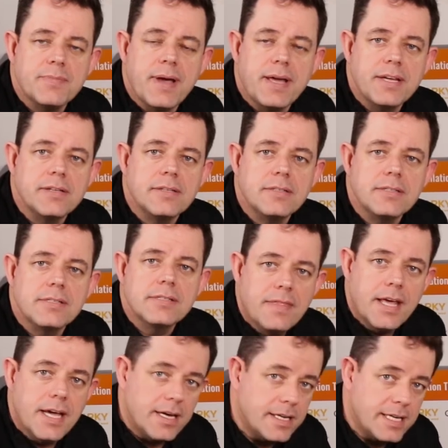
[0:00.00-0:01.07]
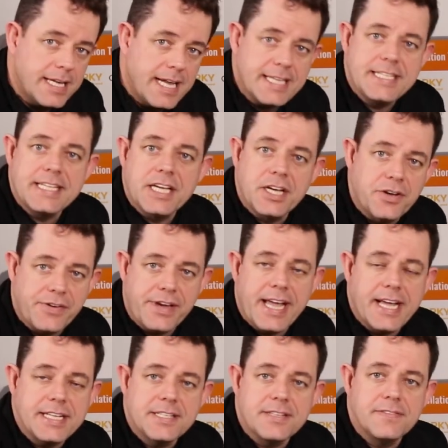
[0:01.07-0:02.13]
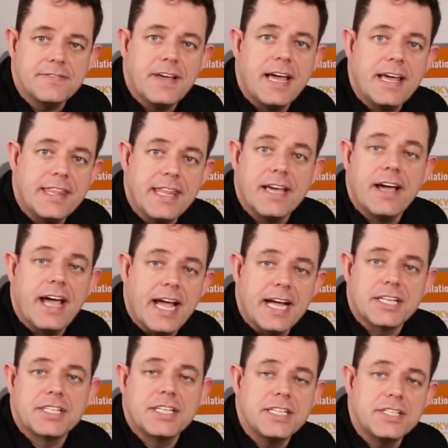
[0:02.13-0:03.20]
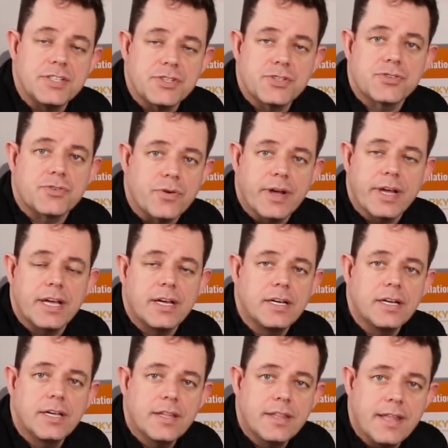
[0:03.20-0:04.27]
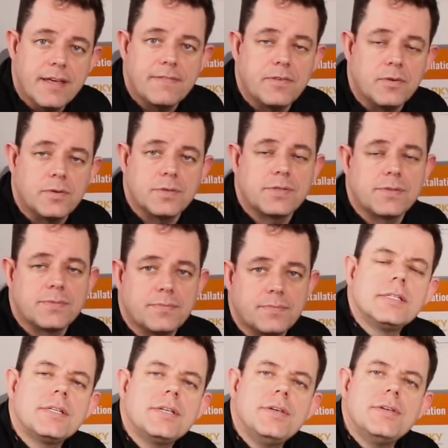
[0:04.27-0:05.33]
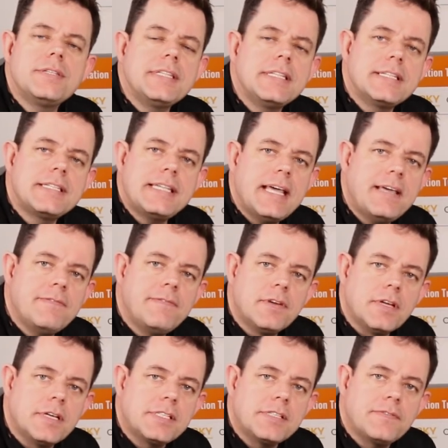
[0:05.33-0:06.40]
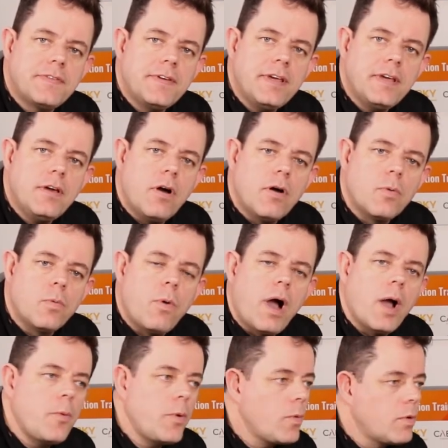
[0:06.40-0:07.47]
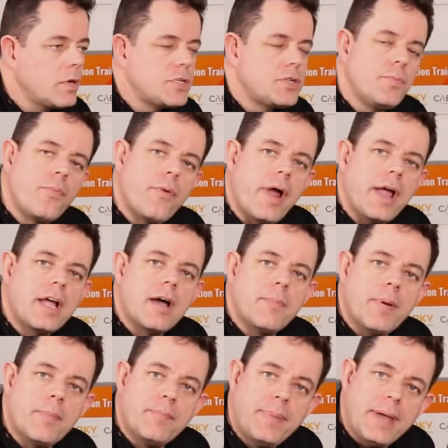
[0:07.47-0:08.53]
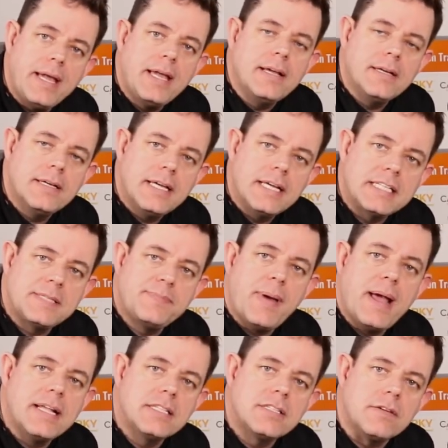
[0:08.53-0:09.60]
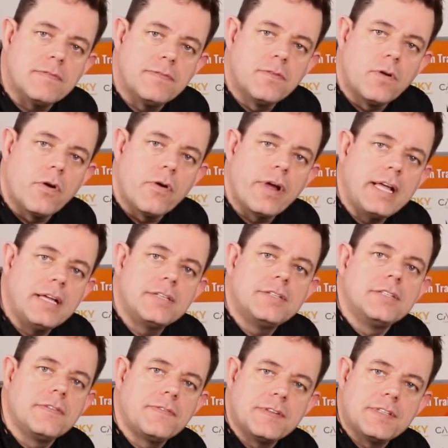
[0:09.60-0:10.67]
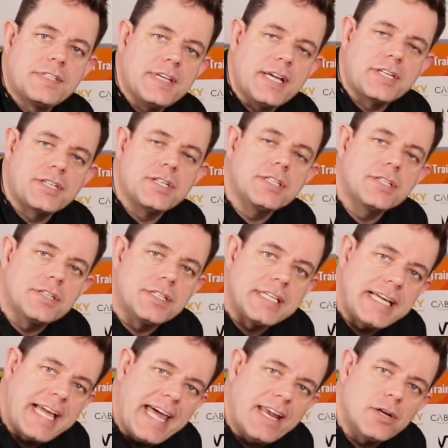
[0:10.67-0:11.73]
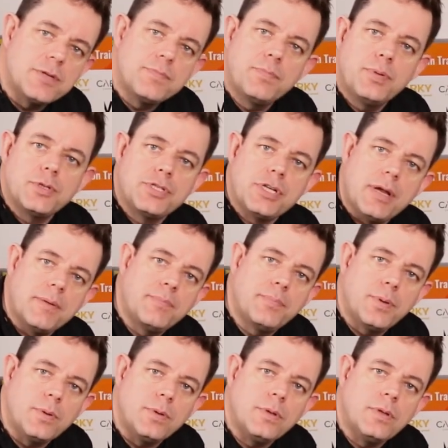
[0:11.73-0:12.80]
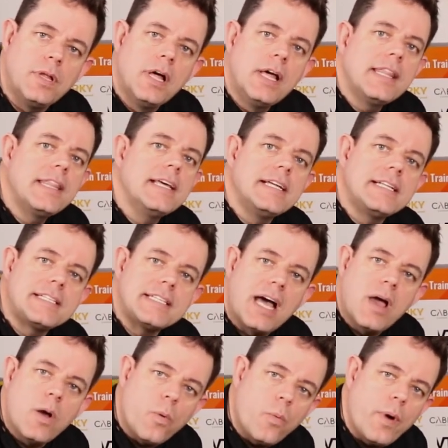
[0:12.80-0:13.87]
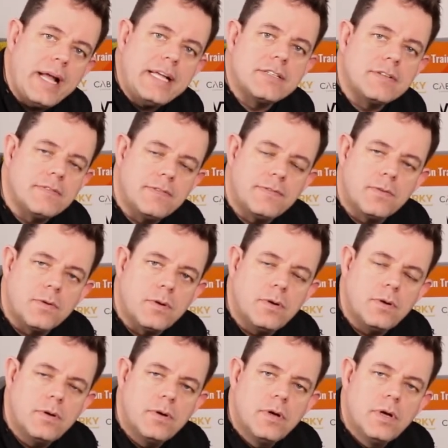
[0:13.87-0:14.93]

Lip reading: manuals. They're getting creative and they are actually destroying their floors. So using the same philosophy on why we want to break up a big expanse of flooring into different sections because it cannot push and pull the entire weight of a floor,